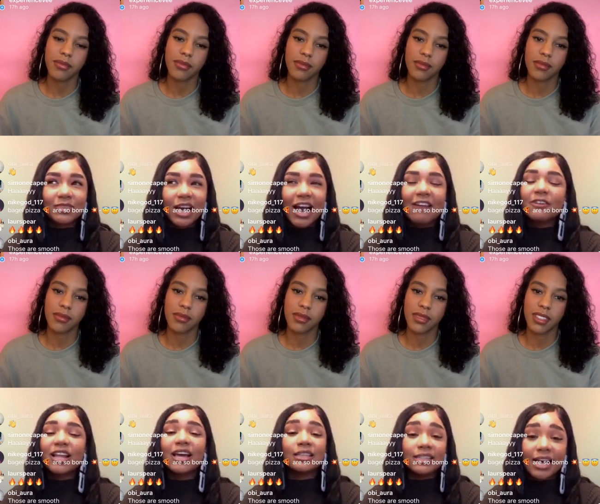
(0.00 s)
Speaker 1: I feel like
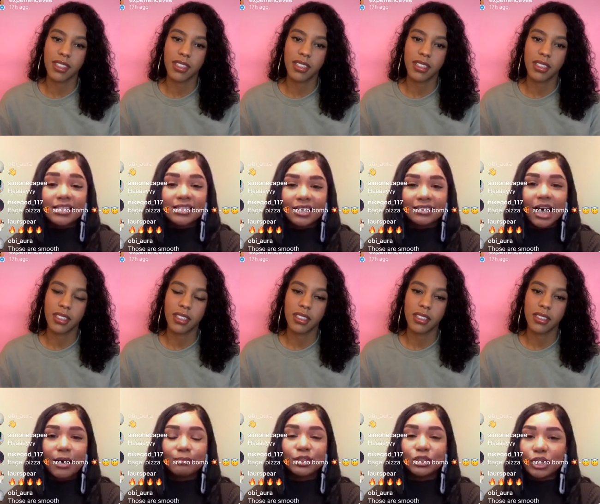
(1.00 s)
yes, because I'm
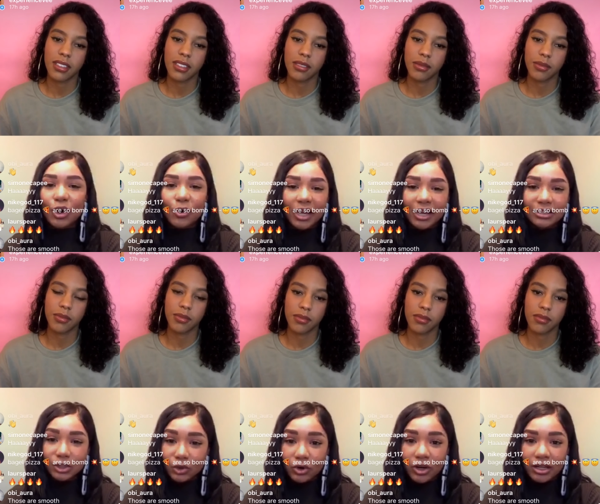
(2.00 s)
so hands
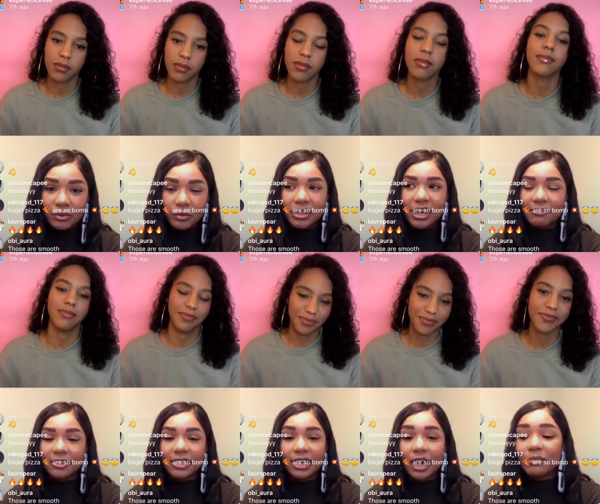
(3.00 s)
on with everything.
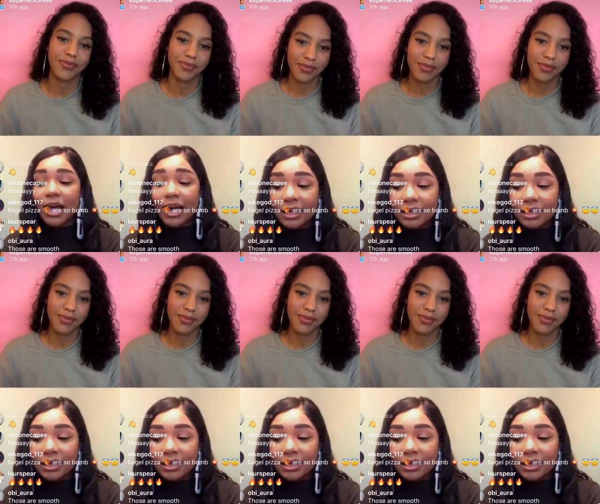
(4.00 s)
I'm like